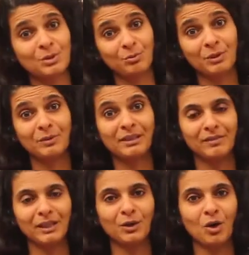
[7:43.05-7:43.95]
so we were
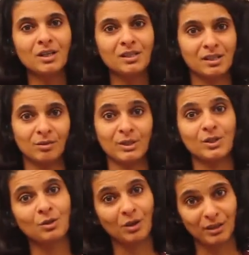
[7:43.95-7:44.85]
living in hostel, we
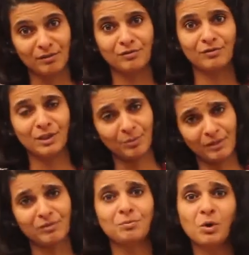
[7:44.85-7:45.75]
used to all live
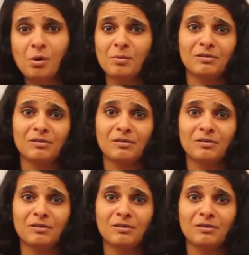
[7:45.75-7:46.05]
away from home,